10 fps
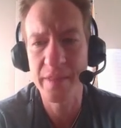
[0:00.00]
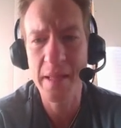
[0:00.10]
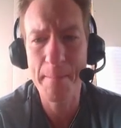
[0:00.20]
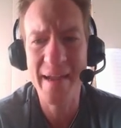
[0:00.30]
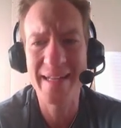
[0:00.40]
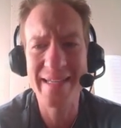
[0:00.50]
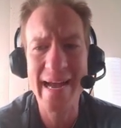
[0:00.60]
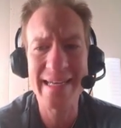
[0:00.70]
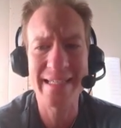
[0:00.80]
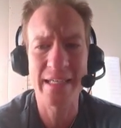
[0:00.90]
that made the
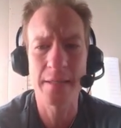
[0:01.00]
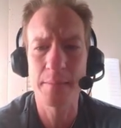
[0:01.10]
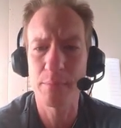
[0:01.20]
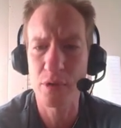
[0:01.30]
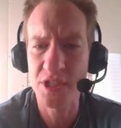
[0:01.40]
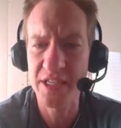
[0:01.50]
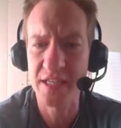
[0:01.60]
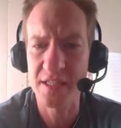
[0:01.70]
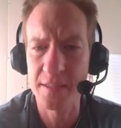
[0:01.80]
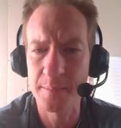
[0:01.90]
idea
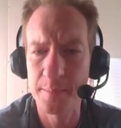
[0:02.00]
persist,